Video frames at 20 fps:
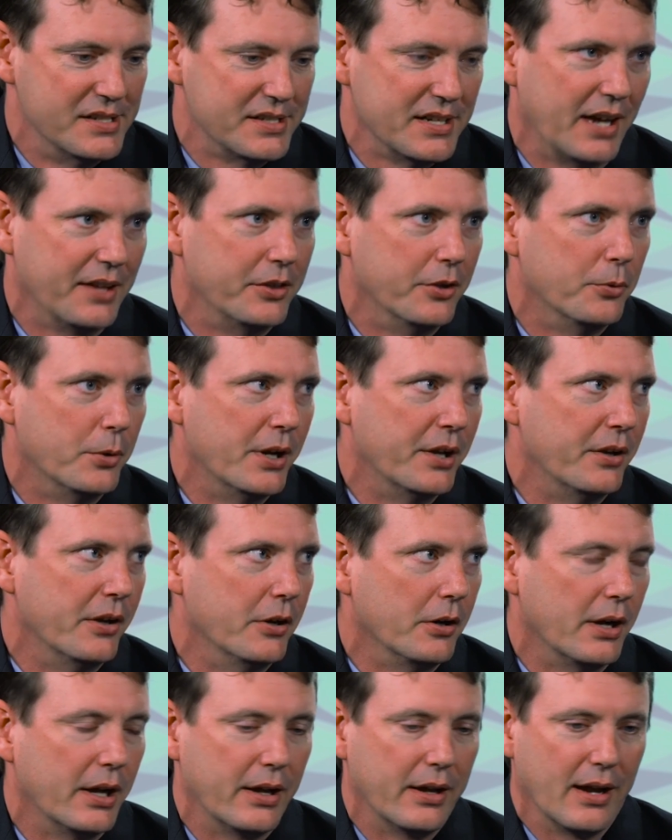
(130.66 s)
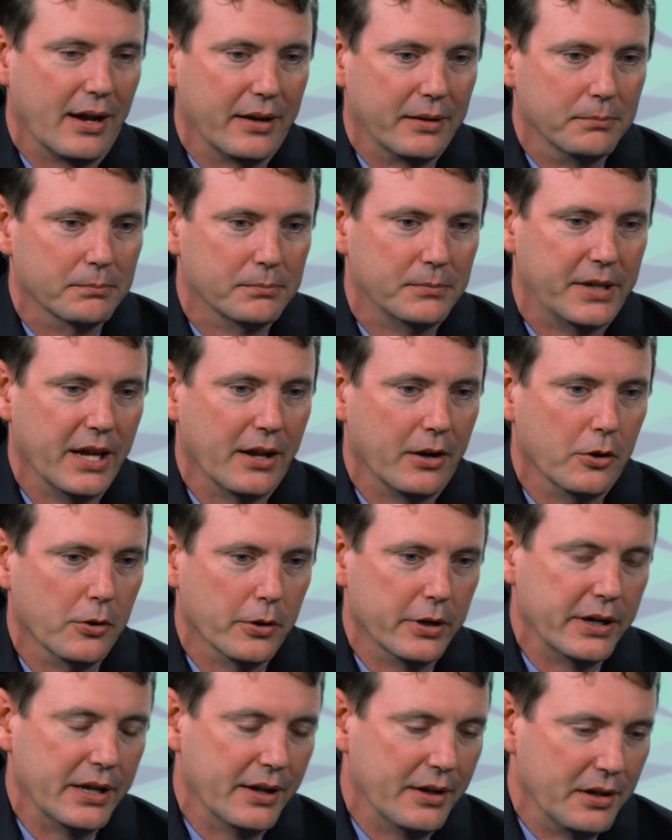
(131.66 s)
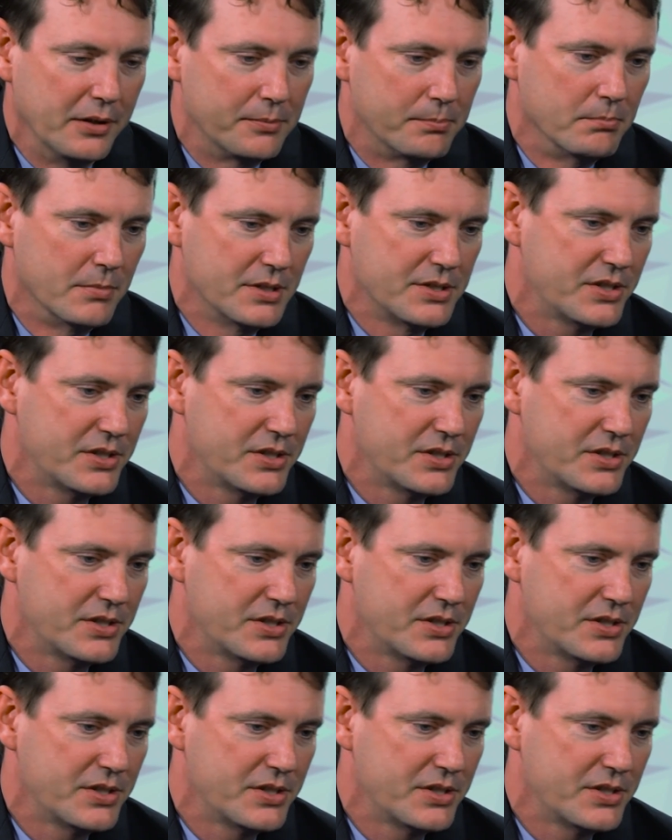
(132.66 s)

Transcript: inside the window, I get oriented,